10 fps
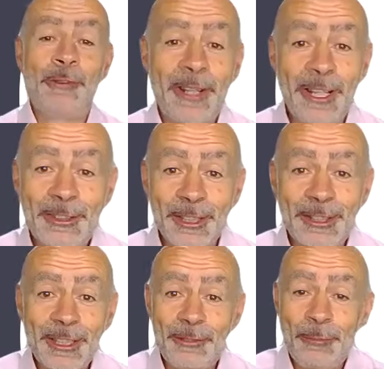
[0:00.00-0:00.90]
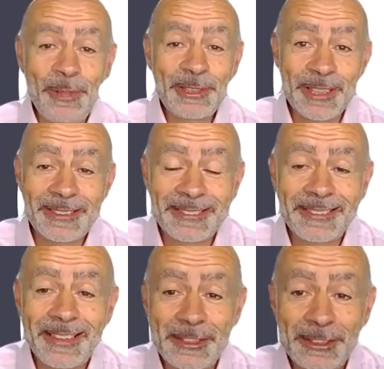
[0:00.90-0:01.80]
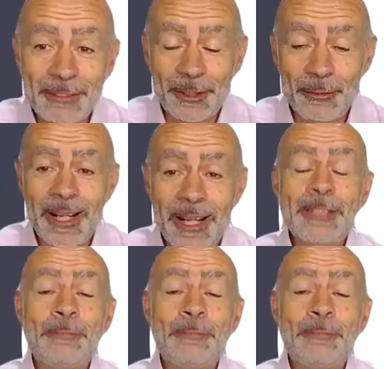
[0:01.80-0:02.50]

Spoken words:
running a successful business is difficult, and it's